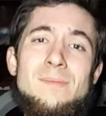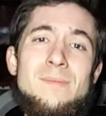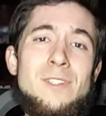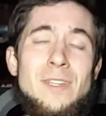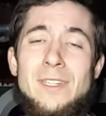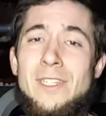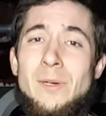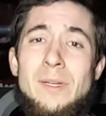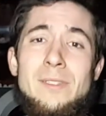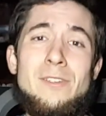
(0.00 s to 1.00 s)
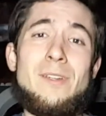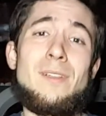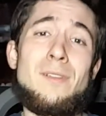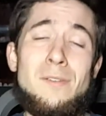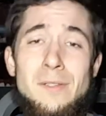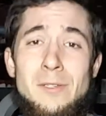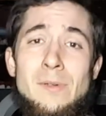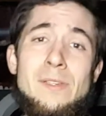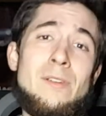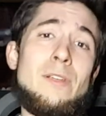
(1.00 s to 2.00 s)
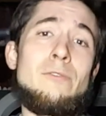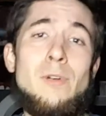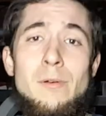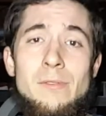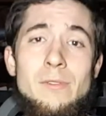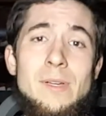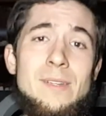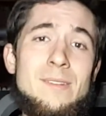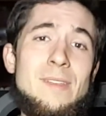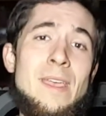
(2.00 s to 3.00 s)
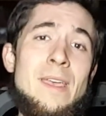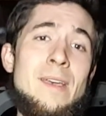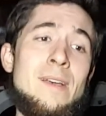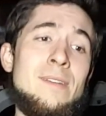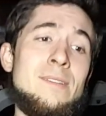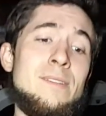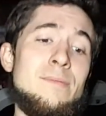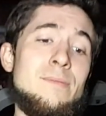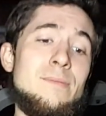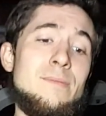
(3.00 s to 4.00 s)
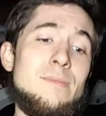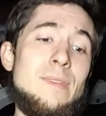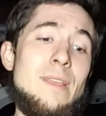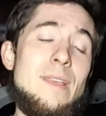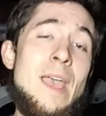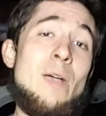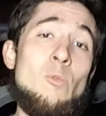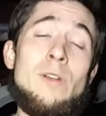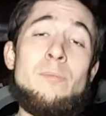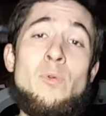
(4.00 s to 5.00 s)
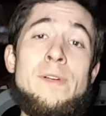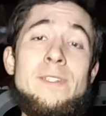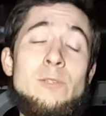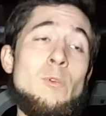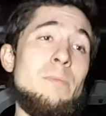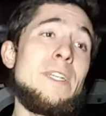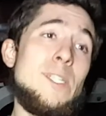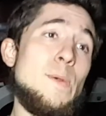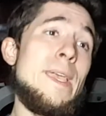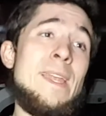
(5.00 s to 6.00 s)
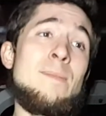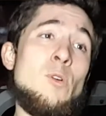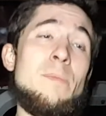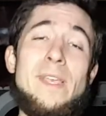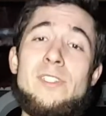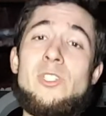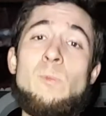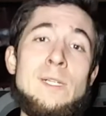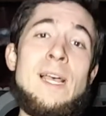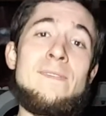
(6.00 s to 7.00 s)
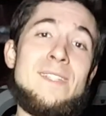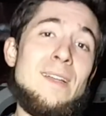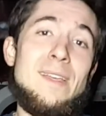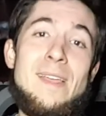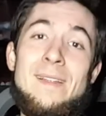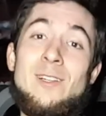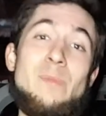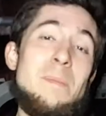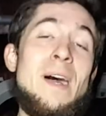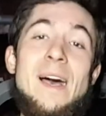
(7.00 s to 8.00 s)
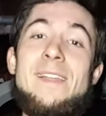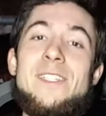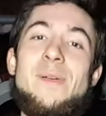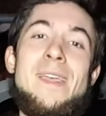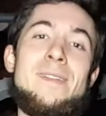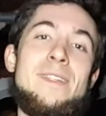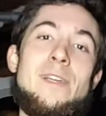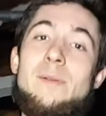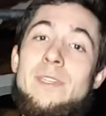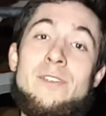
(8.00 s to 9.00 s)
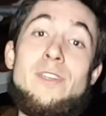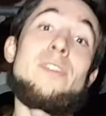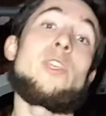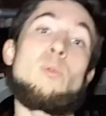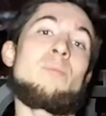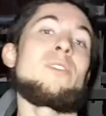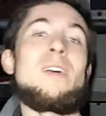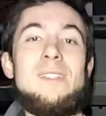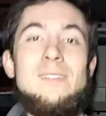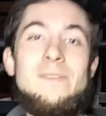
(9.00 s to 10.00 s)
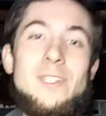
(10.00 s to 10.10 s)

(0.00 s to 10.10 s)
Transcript: You're going to do it, you're going to learn through it, you're going to grow through it, and at one point you won't be doing it anymore because you will have done it, and it'll be behind you, and you know what? You're good. You were productive.